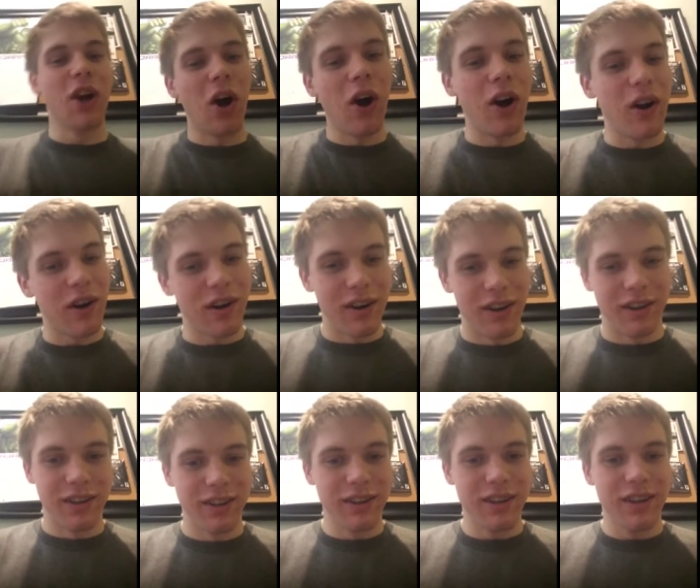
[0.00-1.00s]

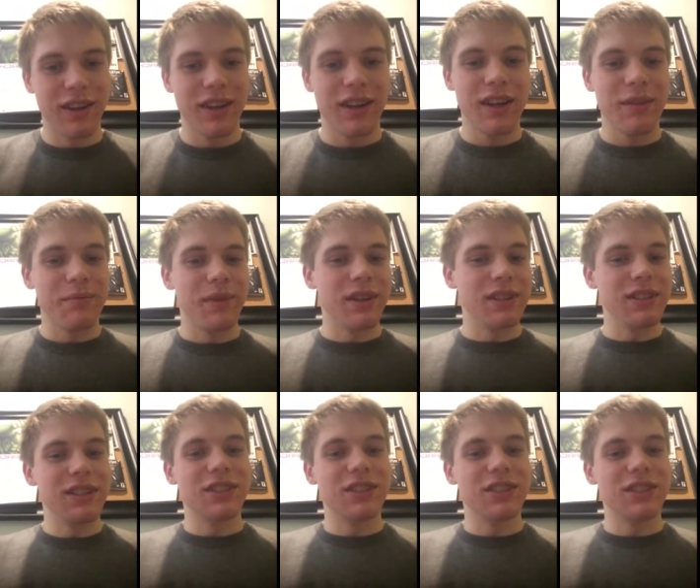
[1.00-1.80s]
hard because it is